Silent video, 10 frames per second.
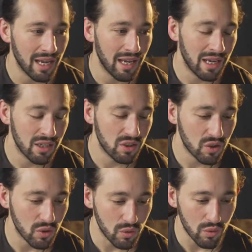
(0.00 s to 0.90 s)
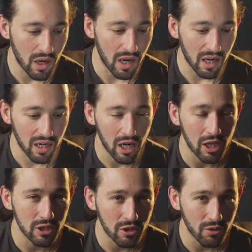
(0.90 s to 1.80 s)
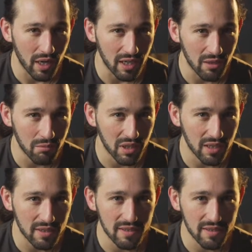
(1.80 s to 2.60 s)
to color grade it because